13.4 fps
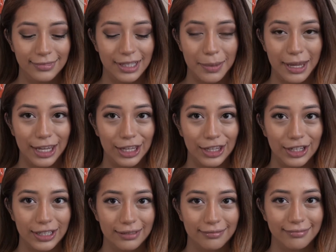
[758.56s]
to make it look
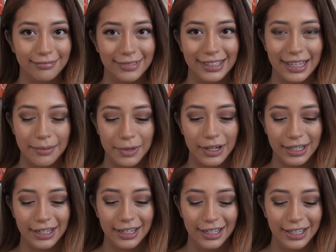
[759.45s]
slimmer.
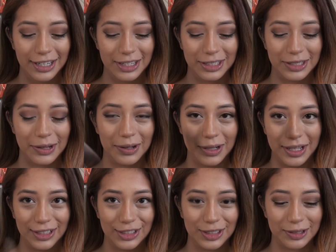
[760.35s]
So
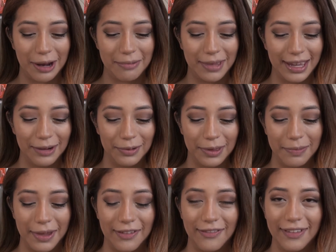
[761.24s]
I'll just grab that with
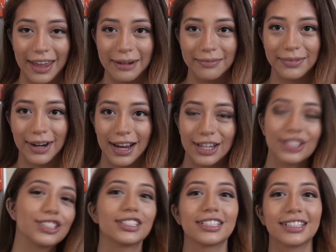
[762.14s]
my fan
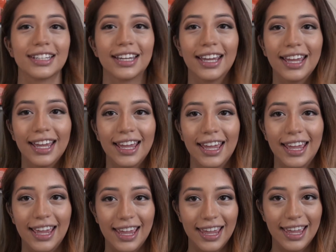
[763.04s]
brush
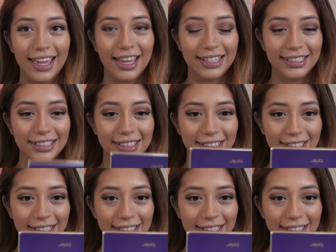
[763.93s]
and